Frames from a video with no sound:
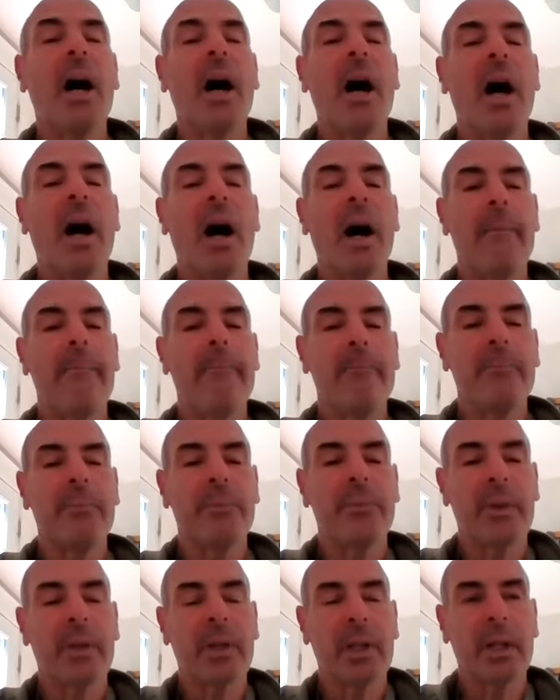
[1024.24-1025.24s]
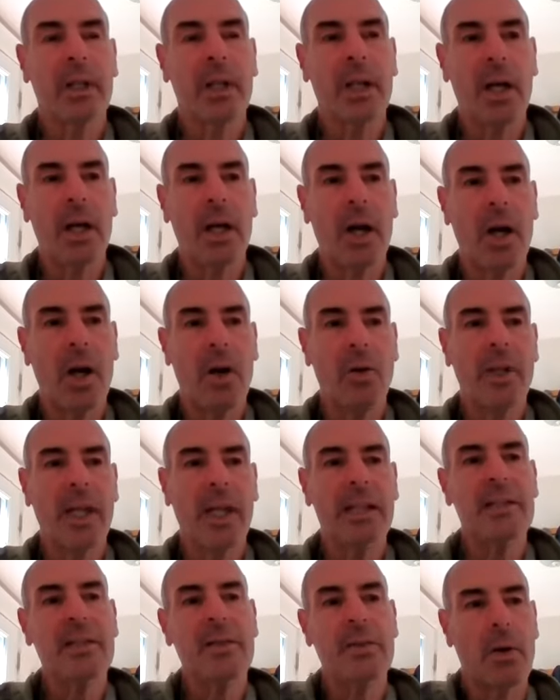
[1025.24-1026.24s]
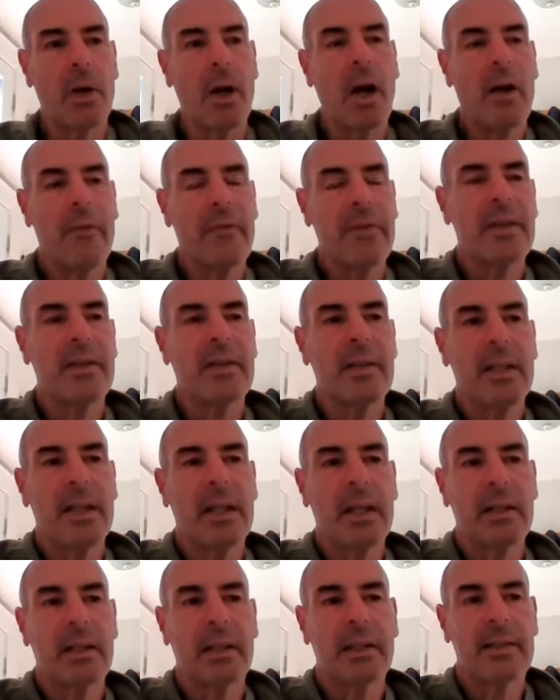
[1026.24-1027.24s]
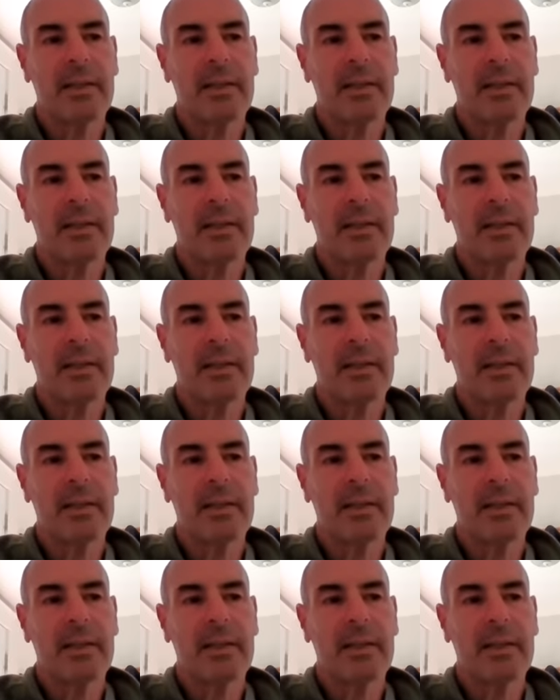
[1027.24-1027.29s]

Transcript: Okay, so obviously,